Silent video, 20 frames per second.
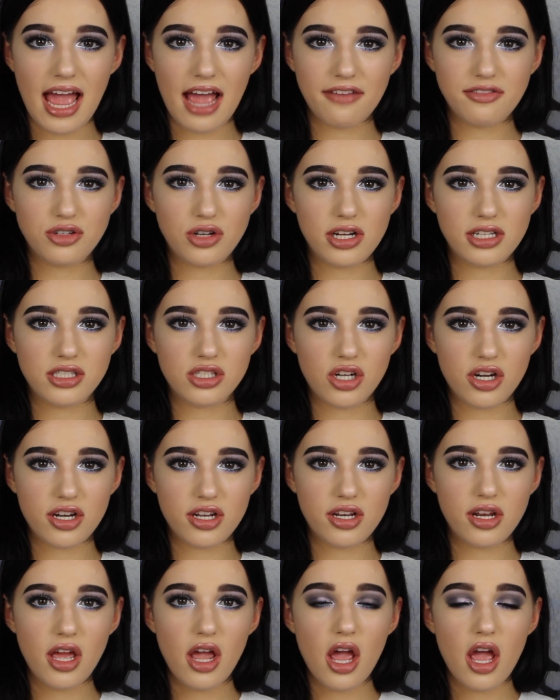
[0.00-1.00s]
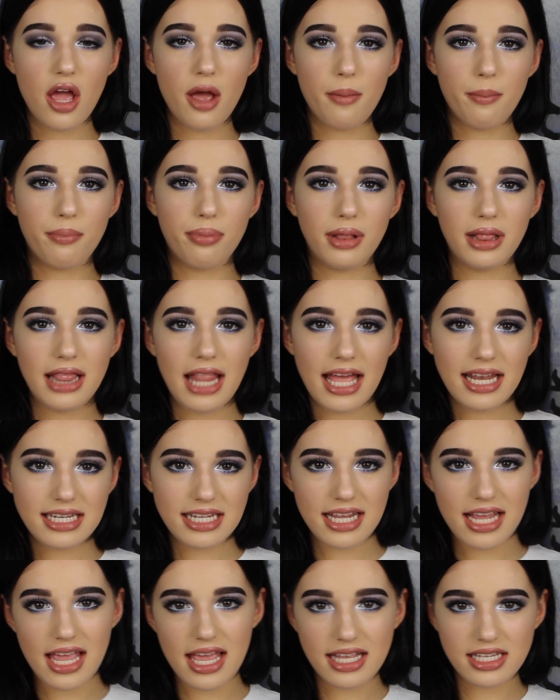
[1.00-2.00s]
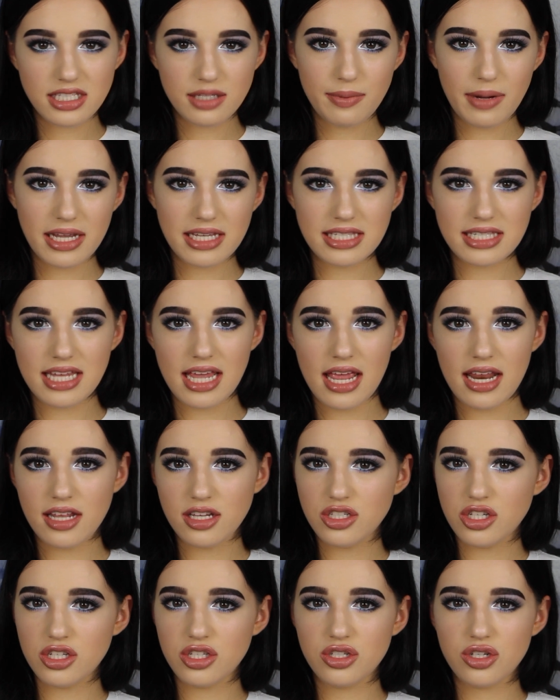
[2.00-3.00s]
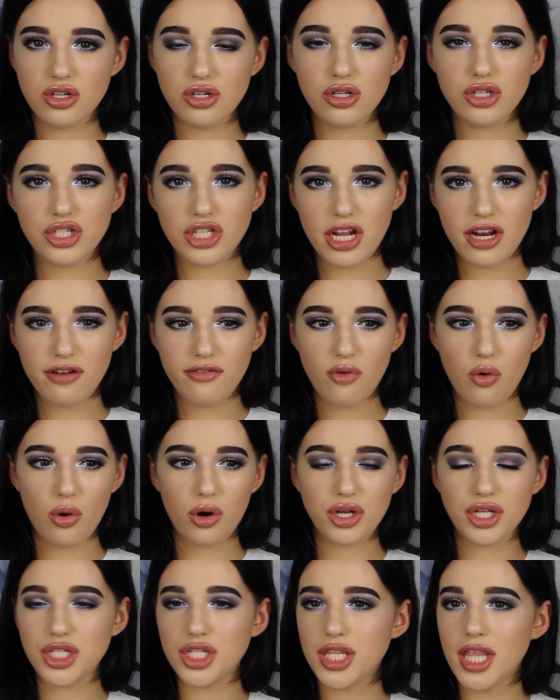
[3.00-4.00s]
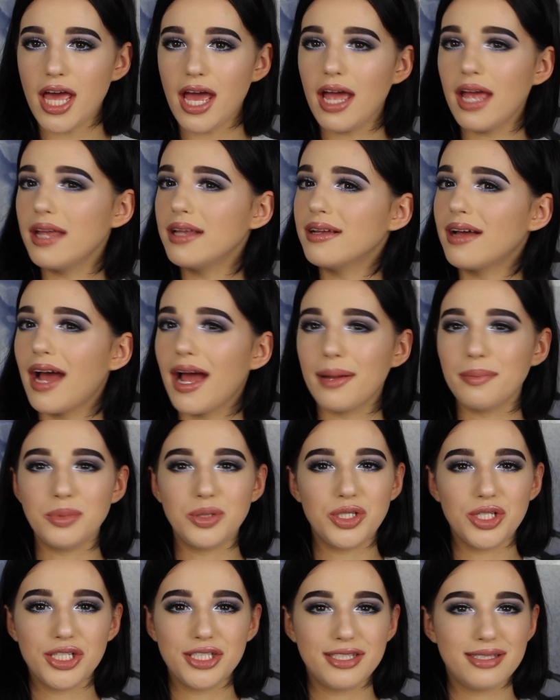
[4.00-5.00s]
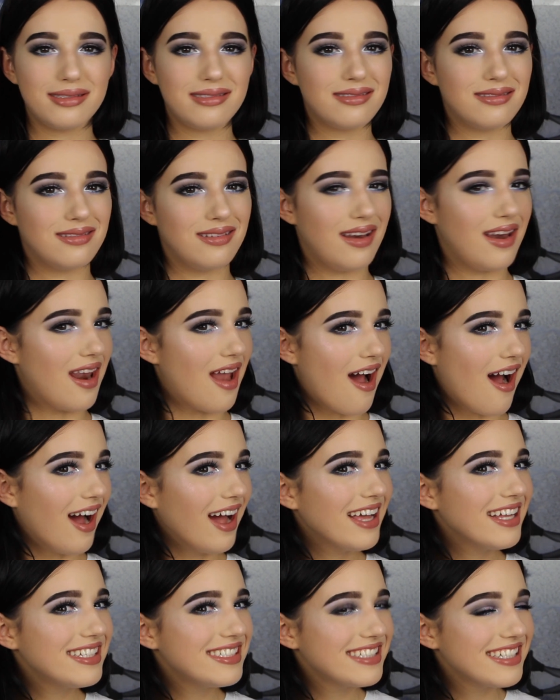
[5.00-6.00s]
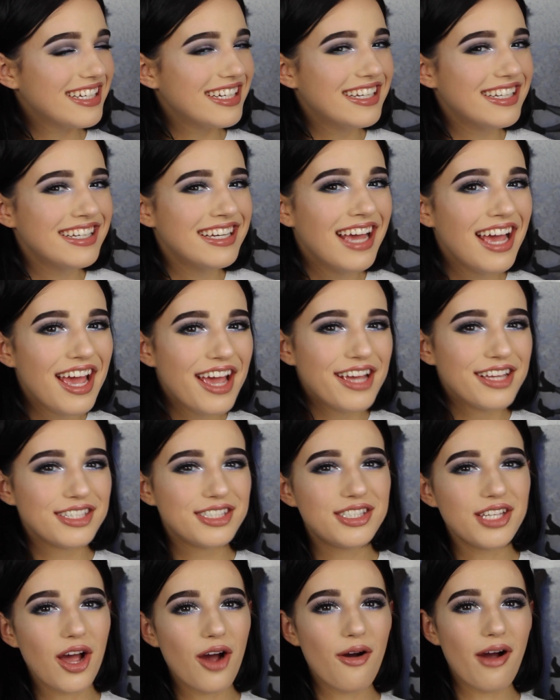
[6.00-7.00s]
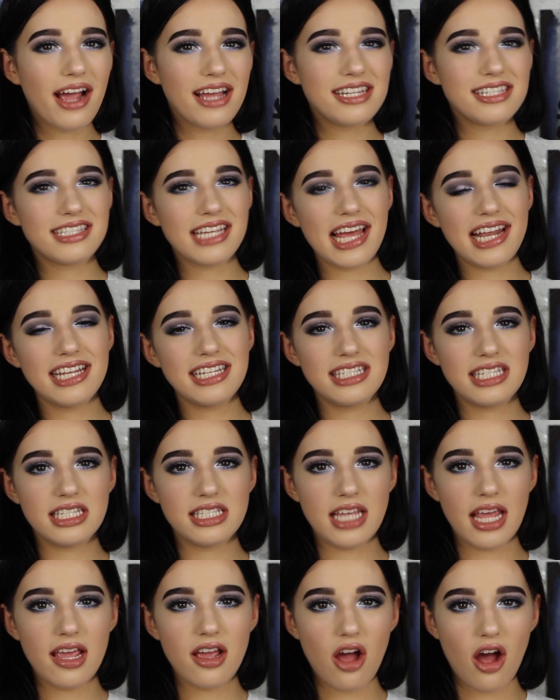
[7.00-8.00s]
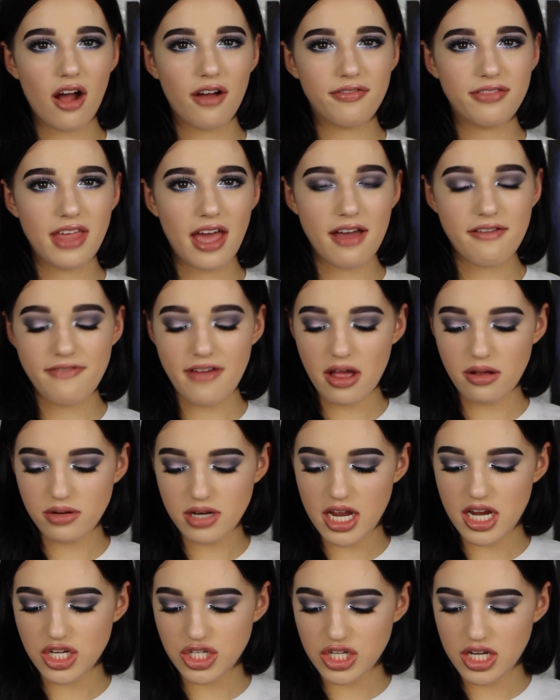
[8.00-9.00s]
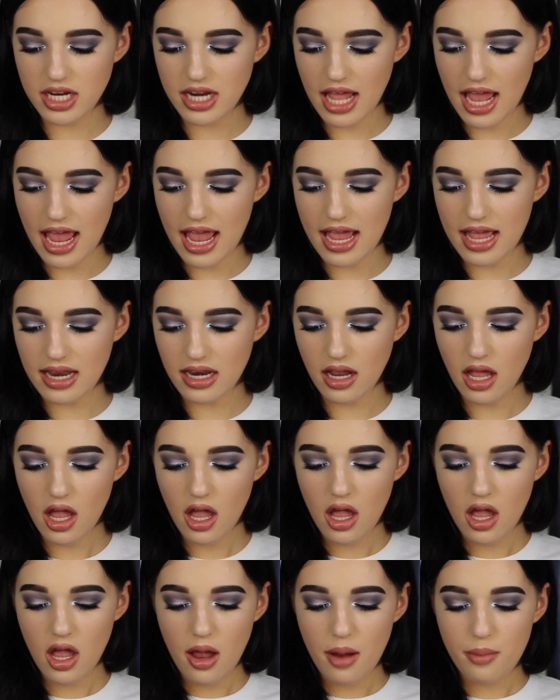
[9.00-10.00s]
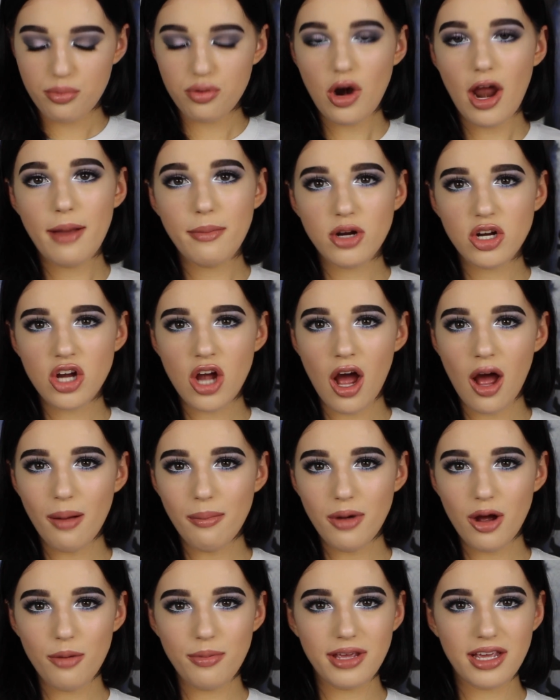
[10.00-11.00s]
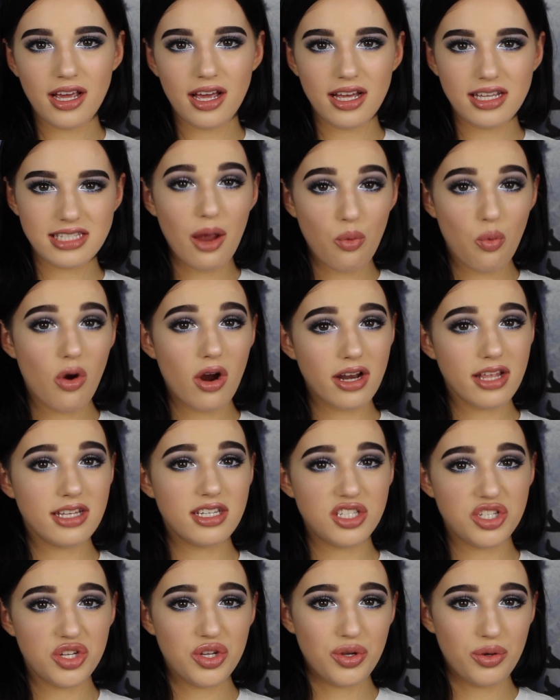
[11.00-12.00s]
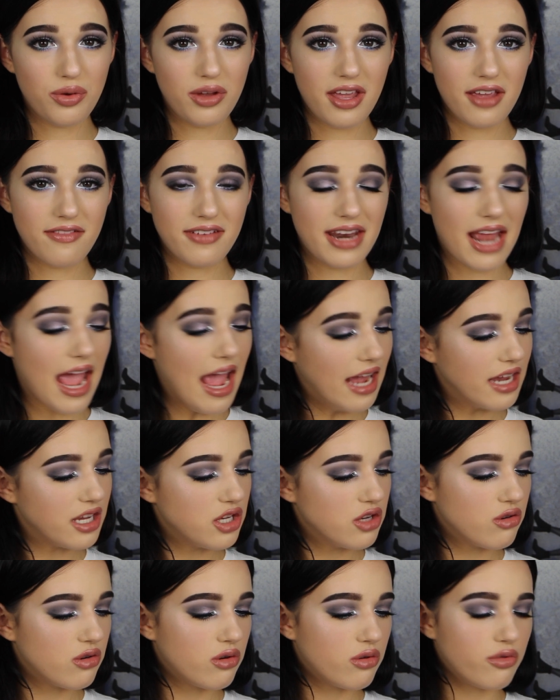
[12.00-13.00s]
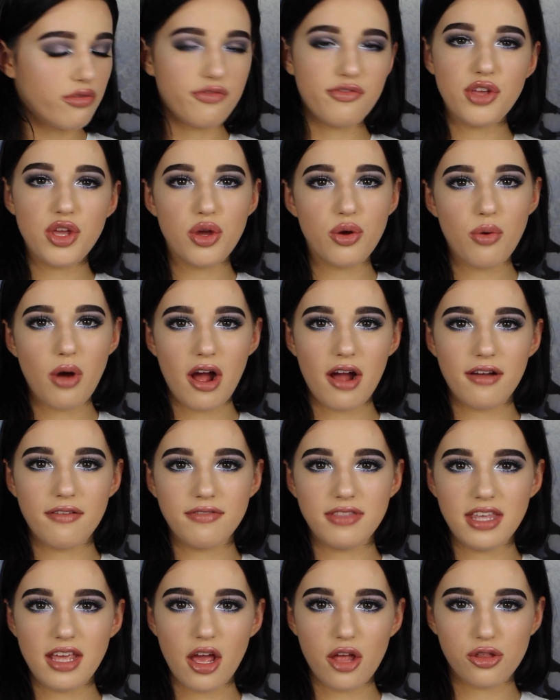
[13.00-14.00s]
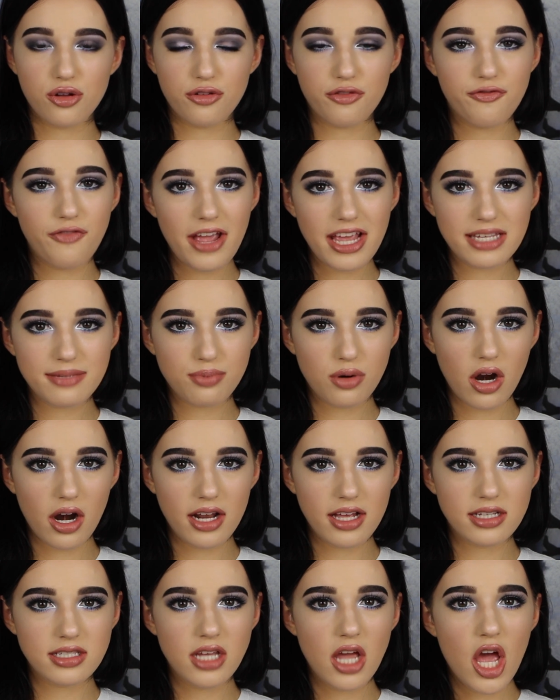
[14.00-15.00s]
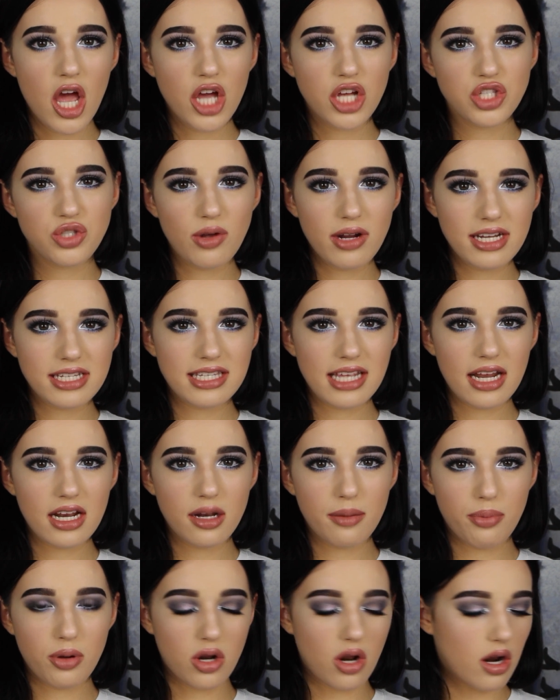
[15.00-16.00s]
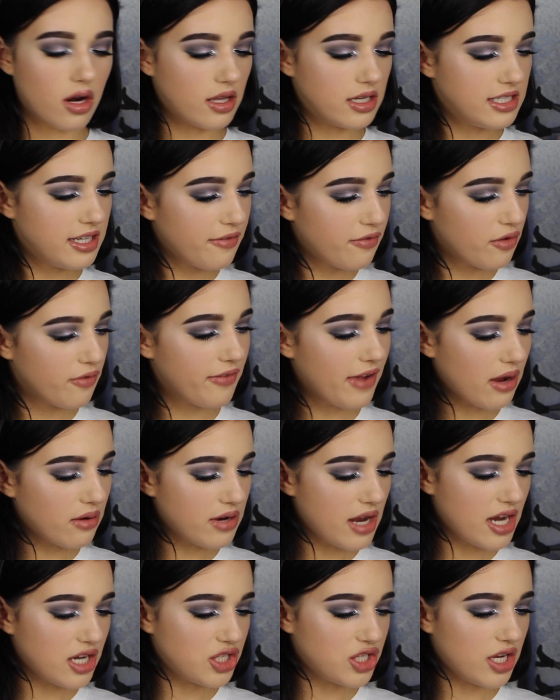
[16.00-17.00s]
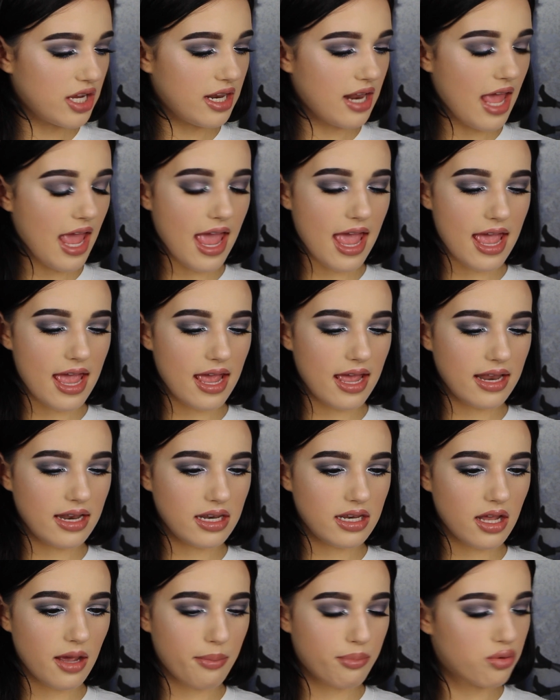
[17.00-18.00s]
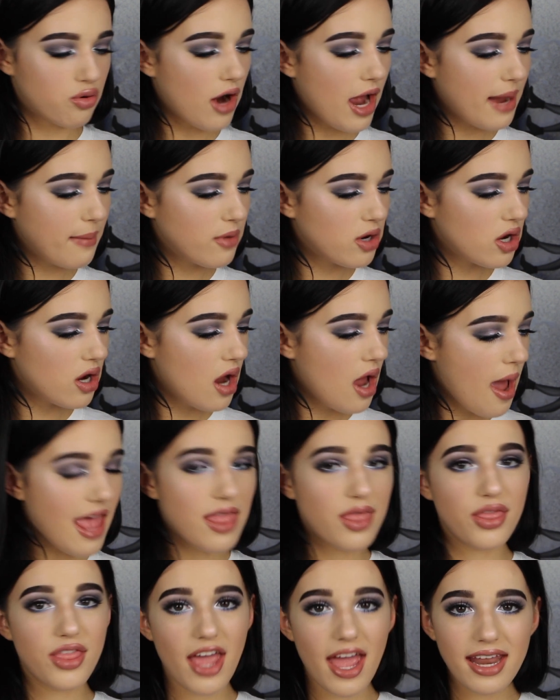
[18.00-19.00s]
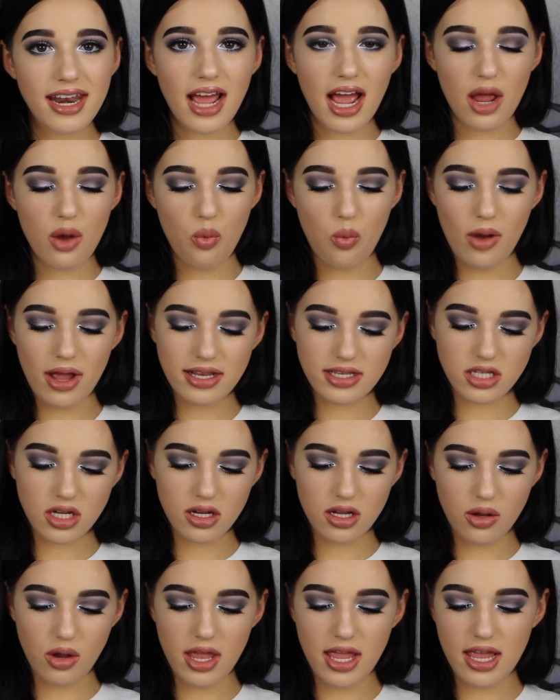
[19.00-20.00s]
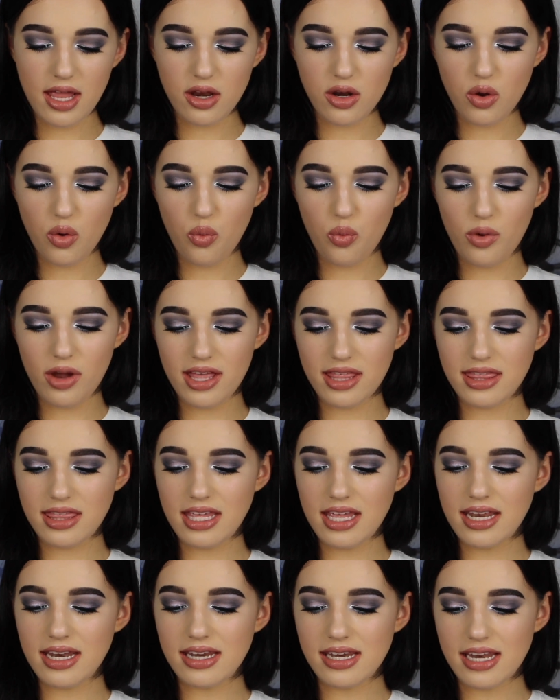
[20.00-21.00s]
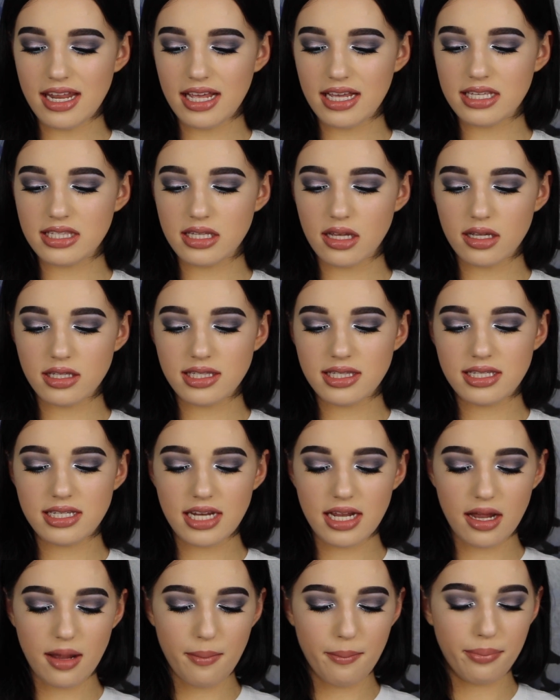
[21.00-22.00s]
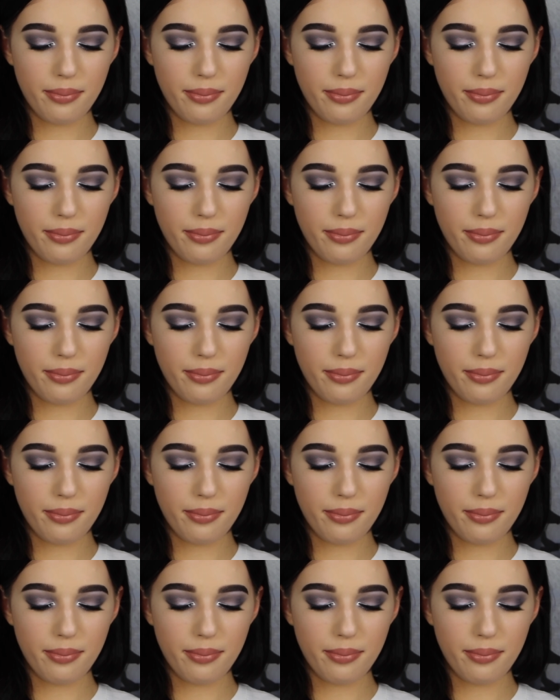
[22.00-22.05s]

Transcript: after I started blending it into my skin. It just turned a shade of orange that I'm just not. So I decided to take off that foundation and primer combo because I wanted to give an accurate review of the other face products. So I decided to put on a different foundation and primer, and then I went in with the NYX Stick